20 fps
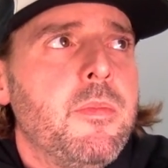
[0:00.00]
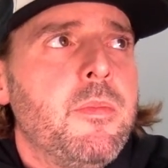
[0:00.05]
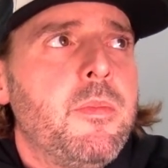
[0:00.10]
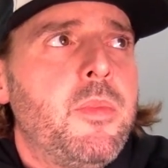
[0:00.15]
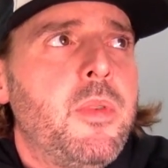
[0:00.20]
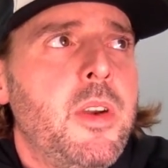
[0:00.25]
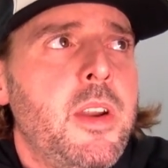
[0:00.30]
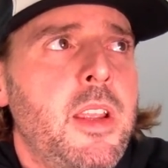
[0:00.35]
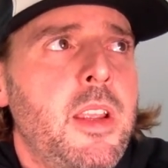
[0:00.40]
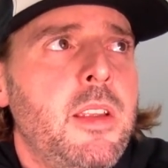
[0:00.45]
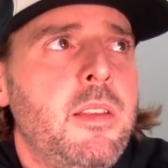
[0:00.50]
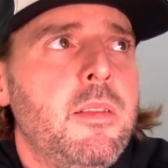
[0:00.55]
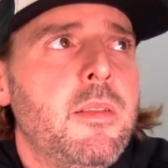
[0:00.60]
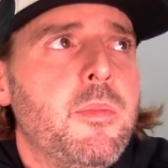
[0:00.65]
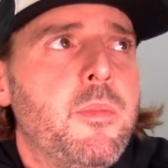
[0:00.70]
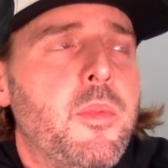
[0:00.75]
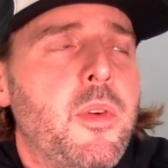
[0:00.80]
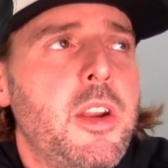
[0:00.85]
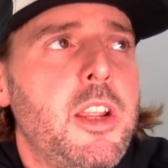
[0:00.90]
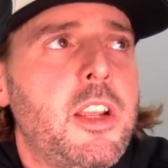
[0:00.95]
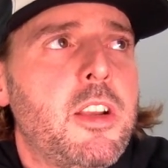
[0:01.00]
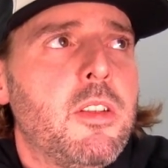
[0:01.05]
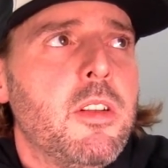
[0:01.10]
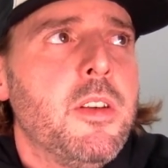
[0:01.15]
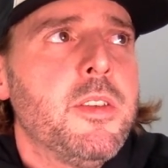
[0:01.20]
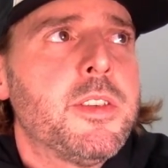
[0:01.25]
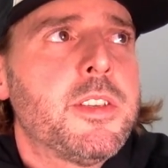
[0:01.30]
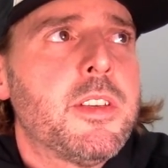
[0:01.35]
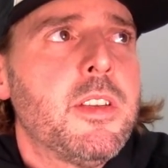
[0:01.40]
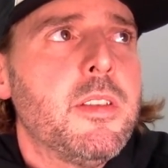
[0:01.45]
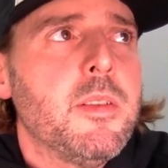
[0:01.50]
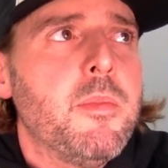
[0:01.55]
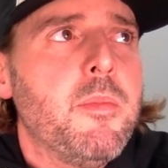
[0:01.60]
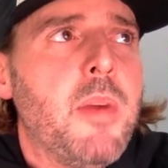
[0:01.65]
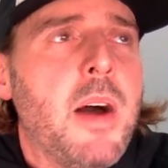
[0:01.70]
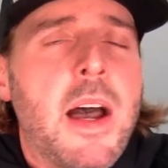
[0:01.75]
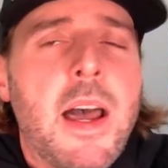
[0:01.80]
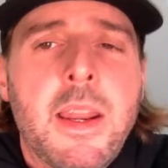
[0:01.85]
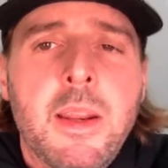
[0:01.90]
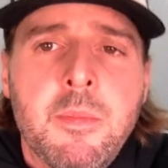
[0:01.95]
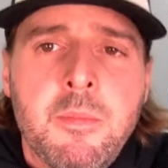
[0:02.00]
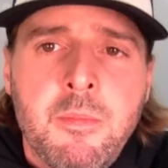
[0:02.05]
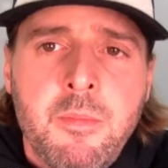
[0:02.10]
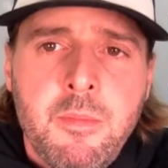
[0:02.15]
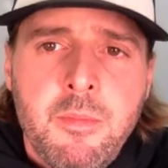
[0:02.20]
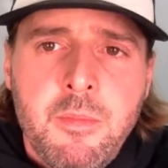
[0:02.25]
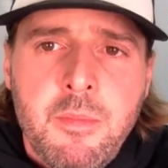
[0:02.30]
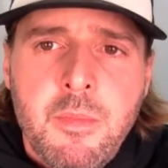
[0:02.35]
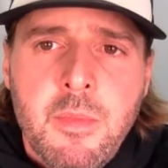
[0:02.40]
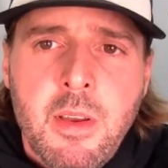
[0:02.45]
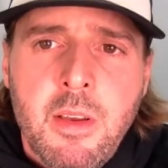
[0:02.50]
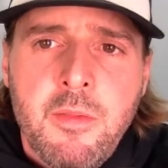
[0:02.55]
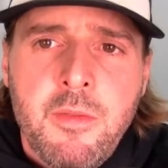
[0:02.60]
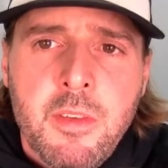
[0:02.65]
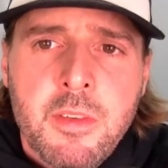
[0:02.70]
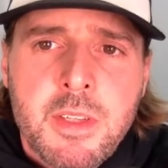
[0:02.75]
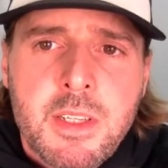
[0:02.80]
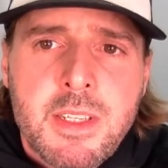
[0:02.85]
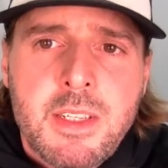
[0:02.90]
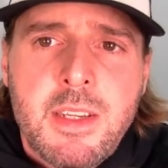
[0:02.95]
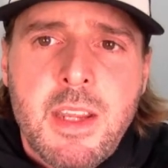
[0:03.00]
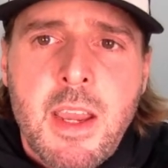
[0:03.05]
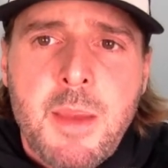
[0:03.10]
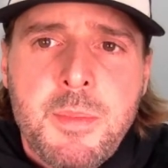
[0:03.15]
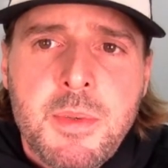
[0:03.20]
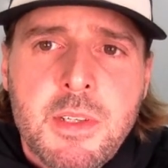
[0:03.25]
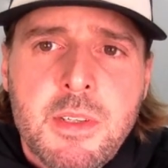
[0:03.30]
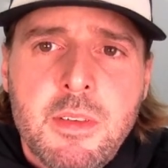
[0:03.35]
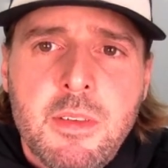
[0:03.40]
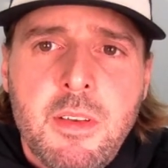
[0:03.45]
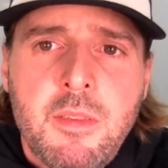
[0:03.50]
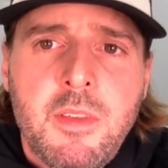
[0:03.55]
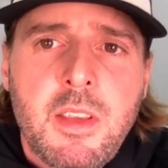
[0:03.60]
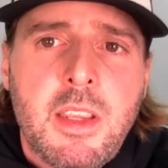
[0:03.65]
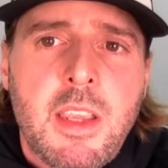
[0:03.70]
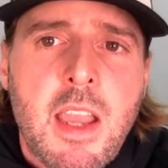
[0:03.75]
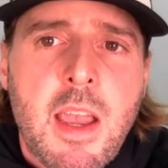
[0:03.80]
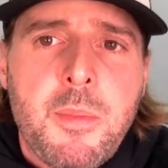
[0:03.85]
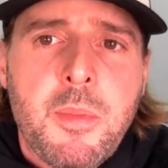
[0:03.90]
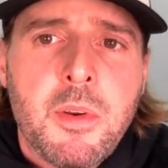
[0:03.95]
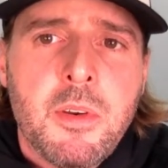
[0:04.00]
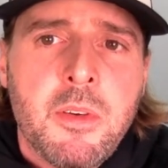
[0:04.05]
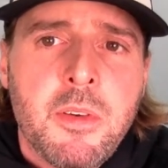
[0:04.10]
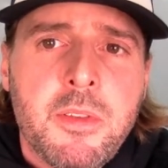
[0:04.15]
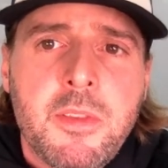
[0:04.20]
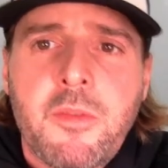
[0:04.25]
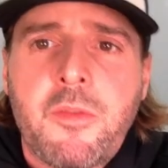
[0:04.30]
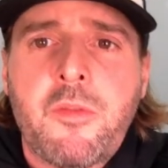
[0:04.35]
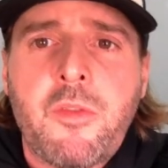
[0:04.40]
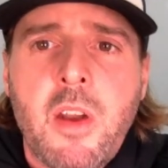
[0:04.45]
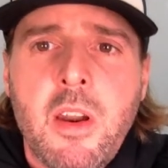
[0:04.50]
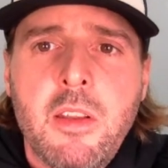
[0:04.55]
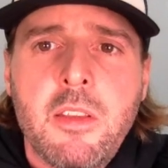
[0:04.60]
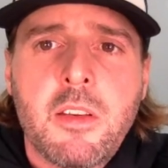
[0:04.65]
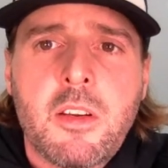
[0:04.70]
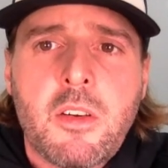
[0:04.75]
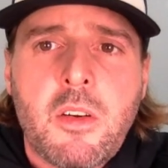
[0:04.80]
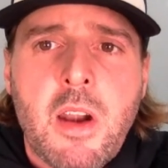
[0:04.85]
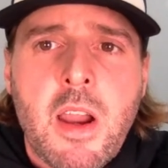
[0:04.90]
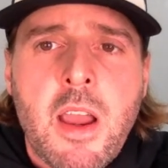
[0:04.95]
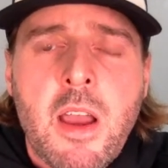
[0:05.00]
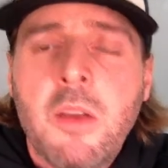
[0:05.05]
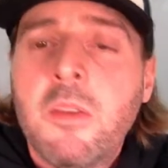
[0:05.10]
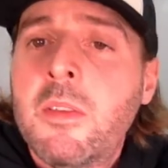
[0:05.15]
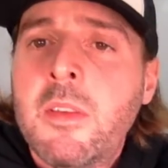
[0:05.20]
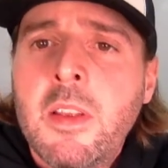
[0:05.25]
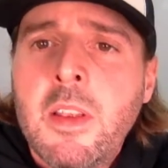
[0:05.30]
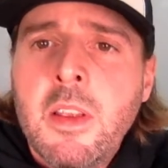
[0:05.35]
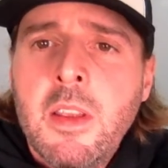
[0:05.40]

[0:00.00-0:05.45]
pretty close to the bottom of the steps of the Capitol at the front of the crowd